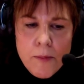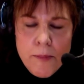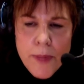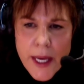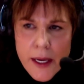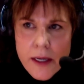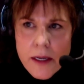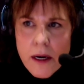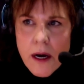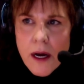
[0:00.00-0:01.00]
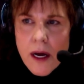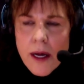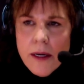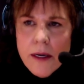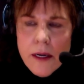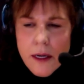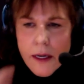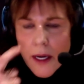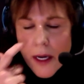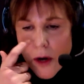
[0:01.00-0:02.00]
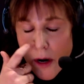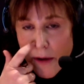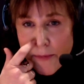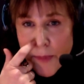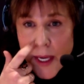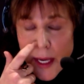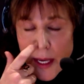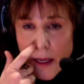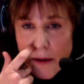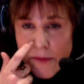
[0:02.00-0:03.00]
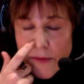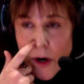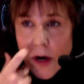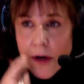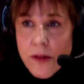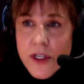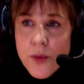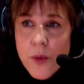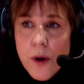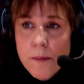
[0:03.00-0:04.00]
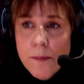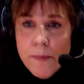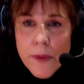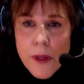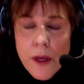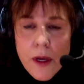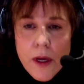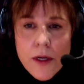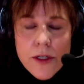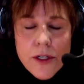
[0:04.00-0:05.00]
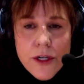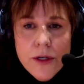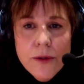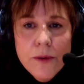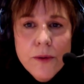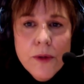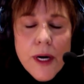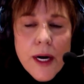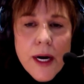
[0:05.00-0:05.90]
bid on an RFP for Heart of the Swarm to,